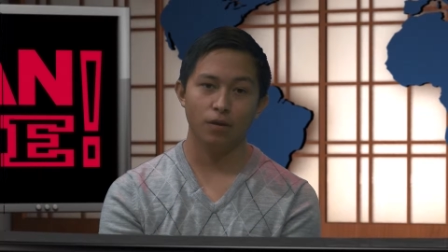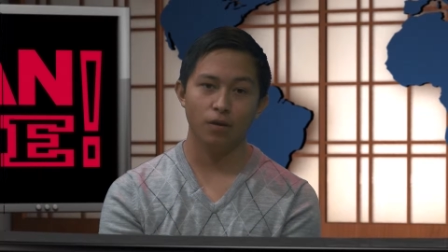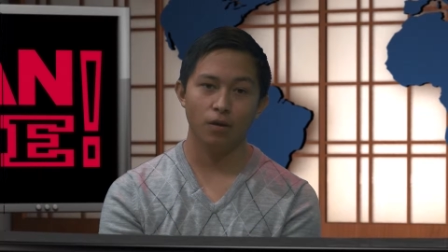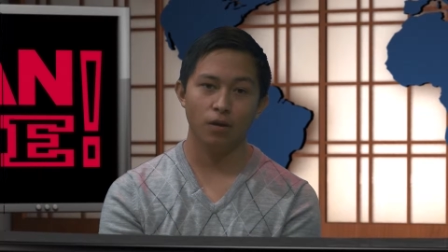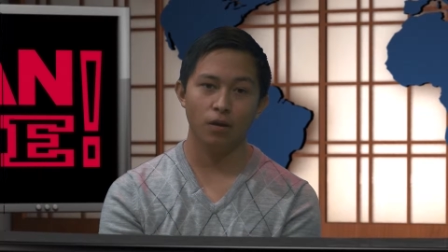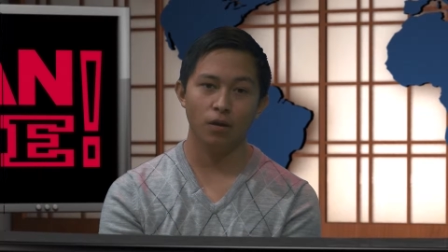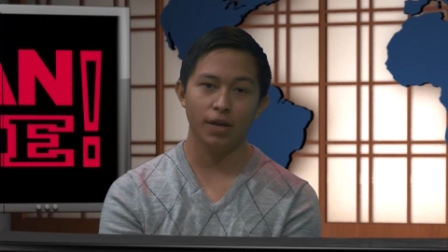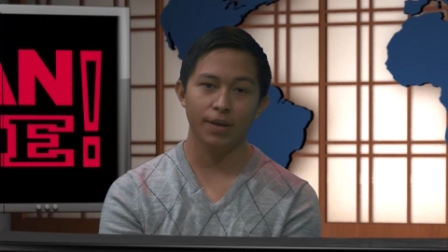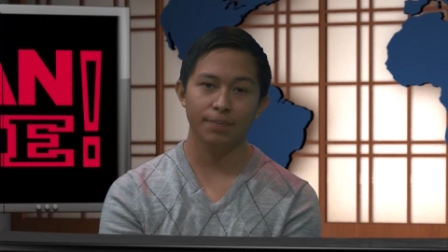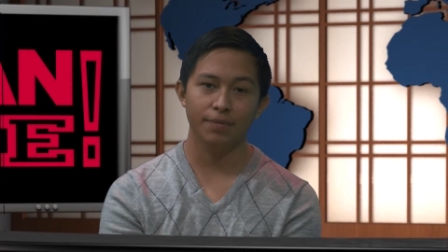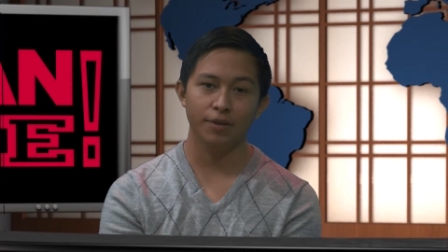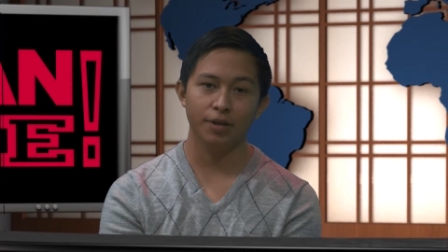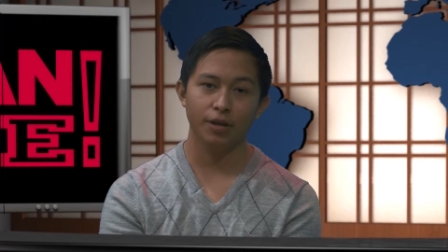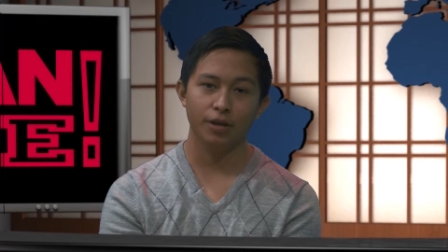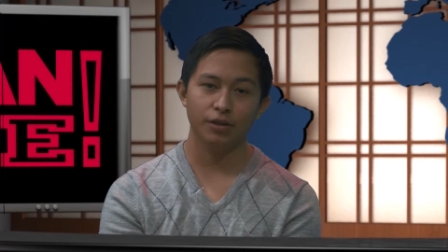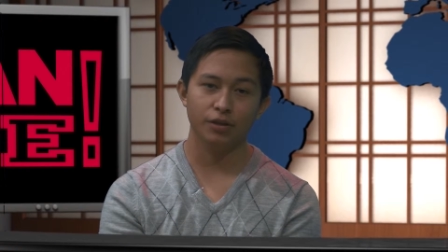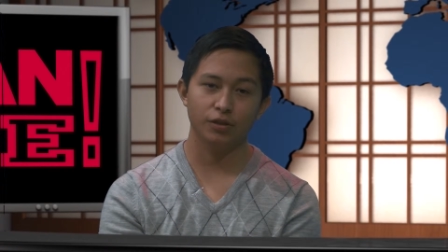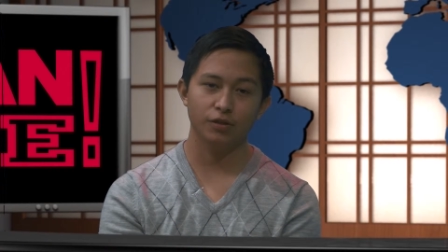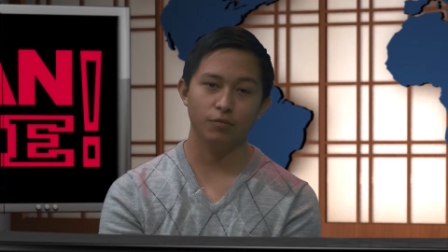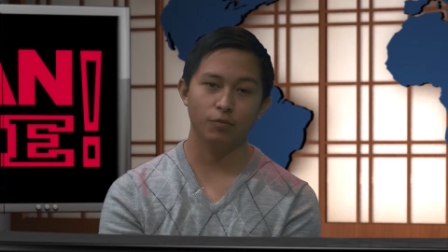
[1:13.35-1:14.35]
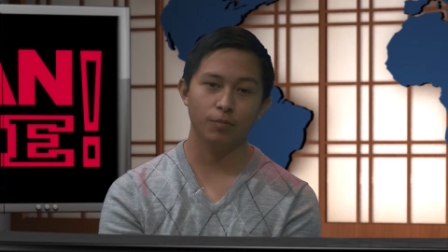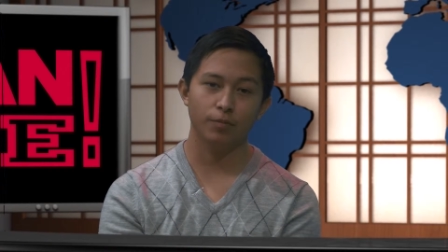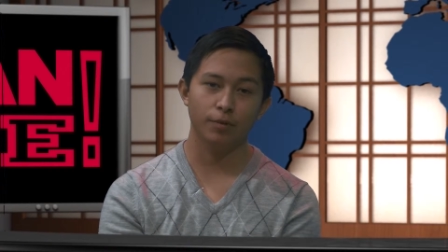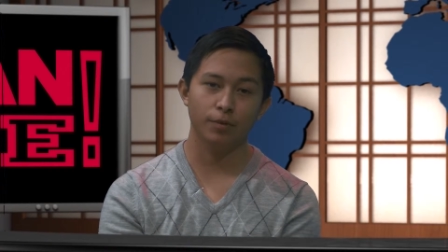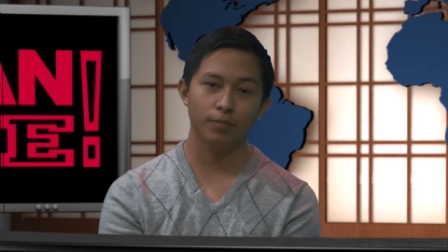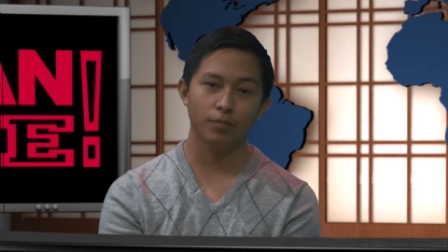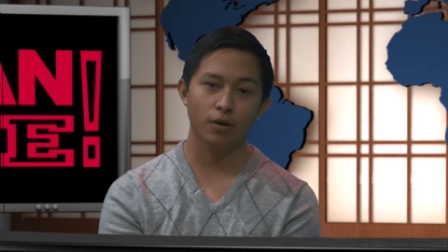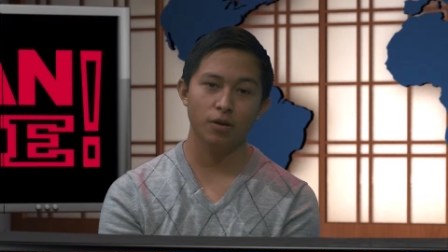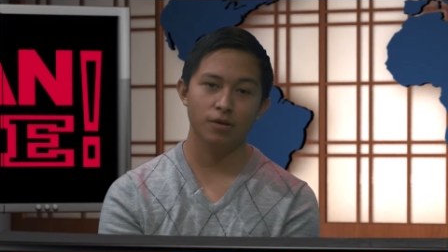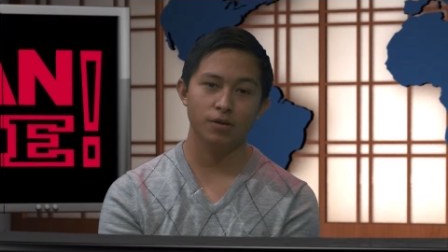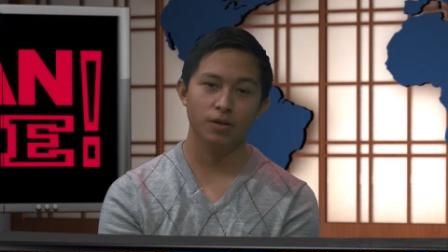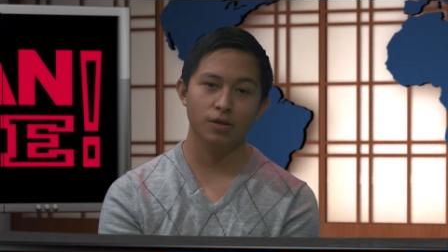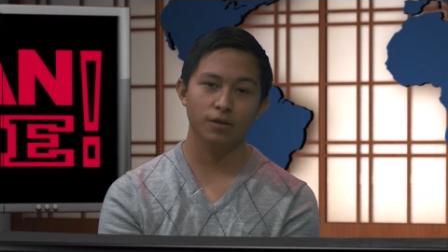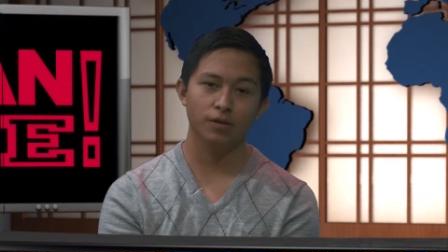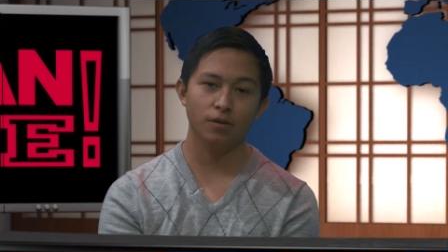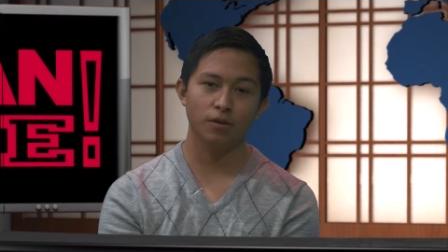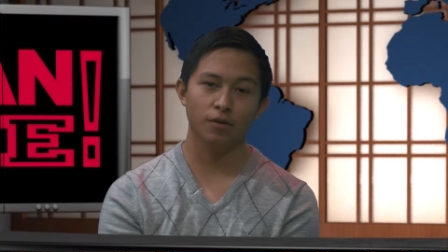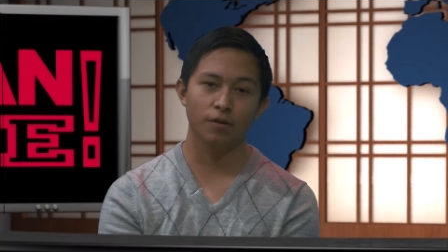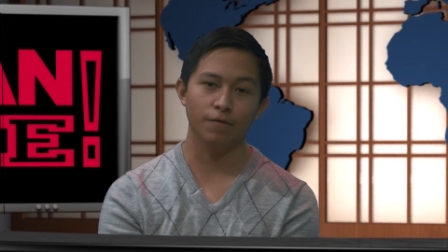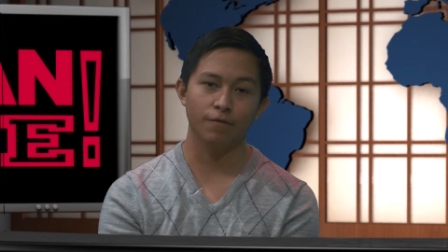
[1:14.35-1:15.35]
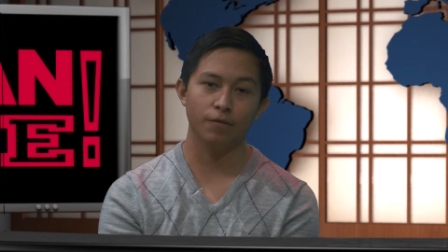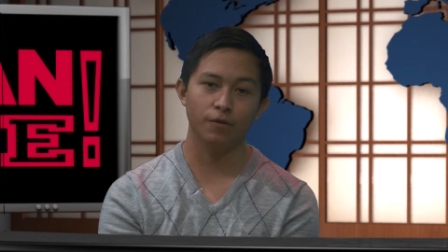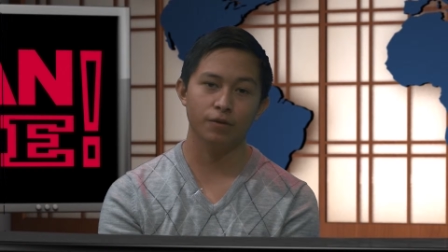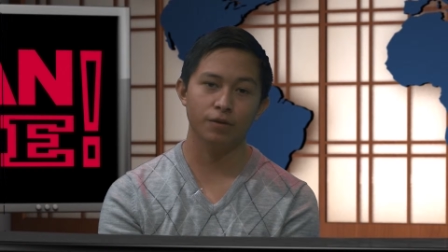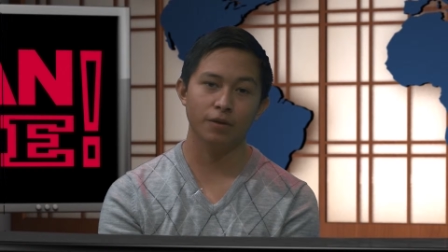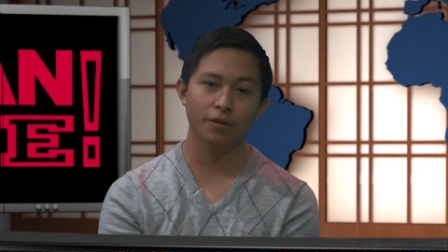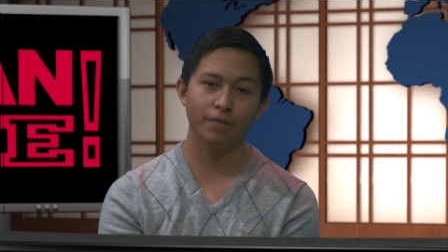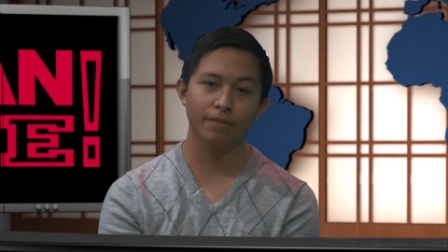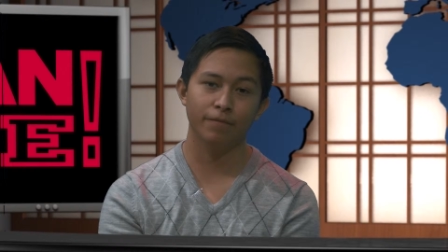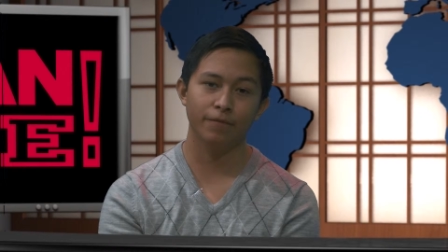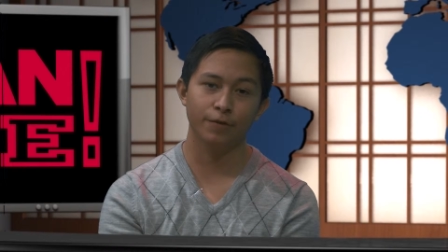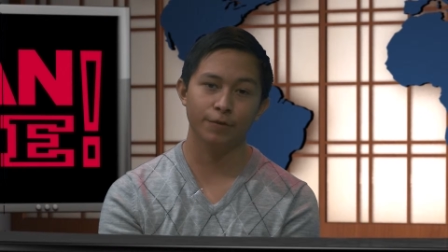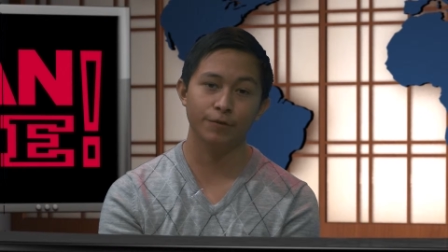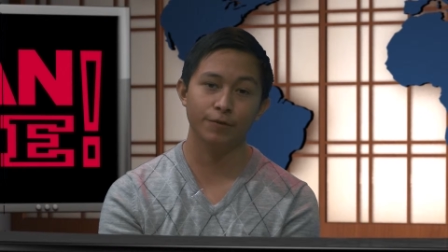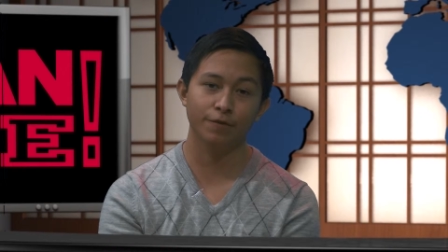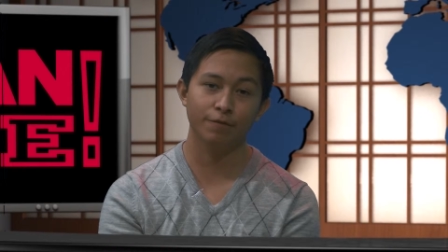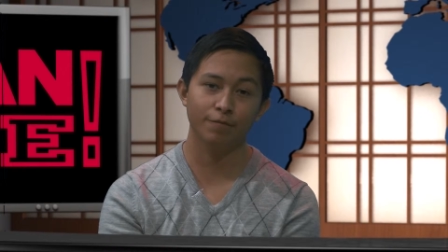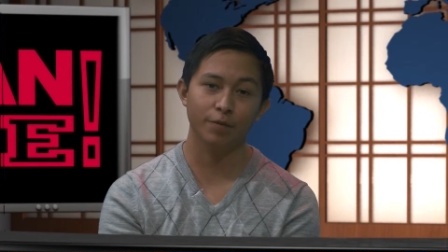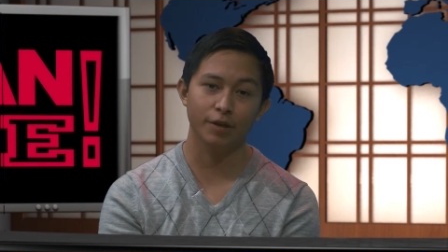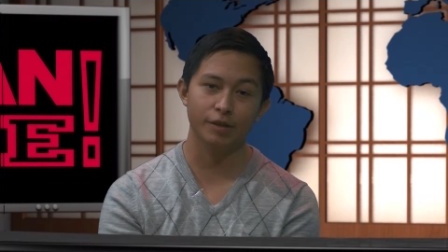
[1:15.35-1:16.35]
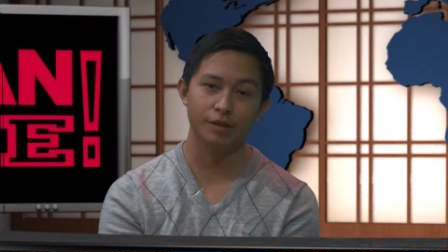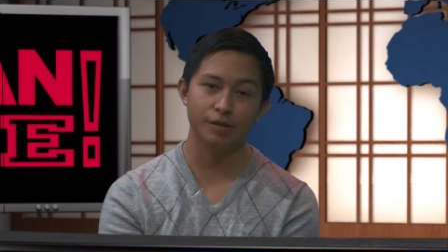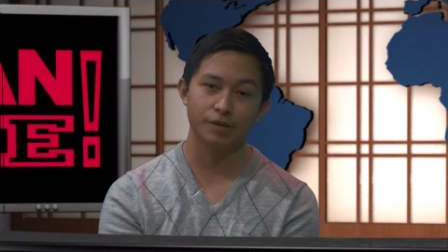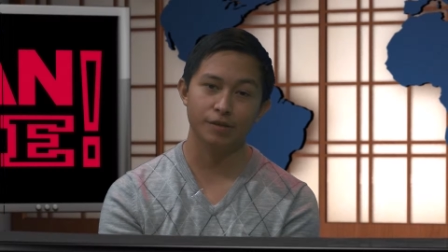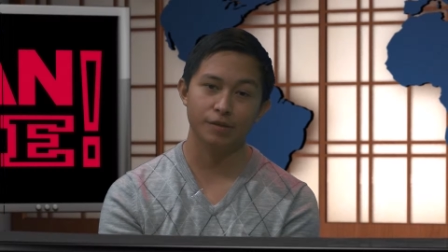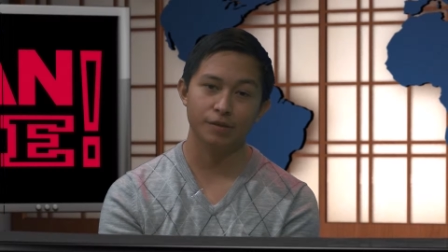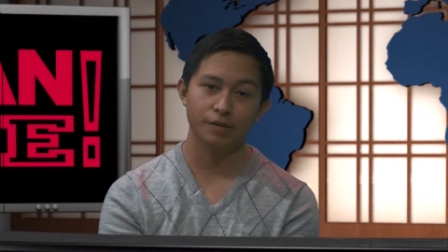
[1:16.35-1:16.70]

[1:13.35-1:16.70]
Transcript: All applications will be processed on a first come, first served basis.